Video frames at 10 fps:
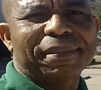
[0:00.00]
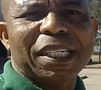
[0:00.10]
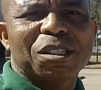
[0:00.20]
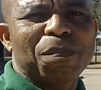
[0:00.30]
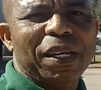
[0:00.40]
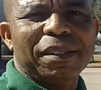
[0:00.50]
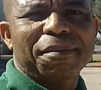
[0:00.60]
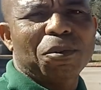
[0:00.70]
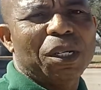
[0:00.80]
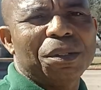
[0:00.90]
The speed,
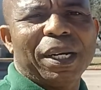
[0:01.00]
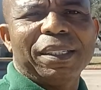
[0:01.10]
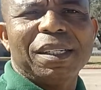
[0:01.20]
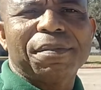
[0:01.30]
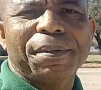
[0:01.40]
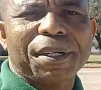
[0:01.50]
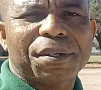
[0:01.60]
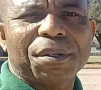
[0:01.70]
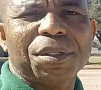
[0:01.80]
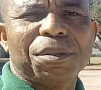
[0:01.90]
when you're in this
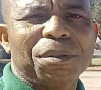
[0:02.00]
vehicle, you